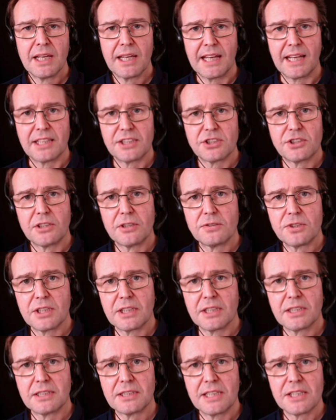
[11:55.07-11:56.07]
it's
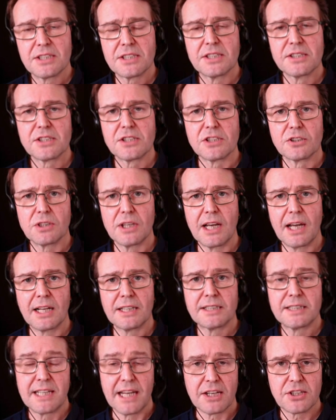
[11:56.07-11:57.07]
using distances
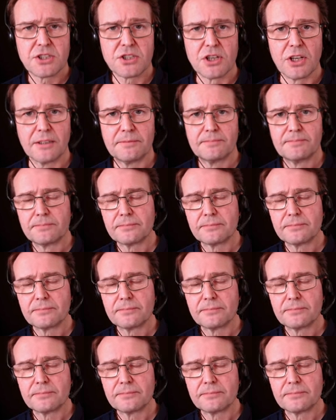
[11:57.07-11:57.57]
and texture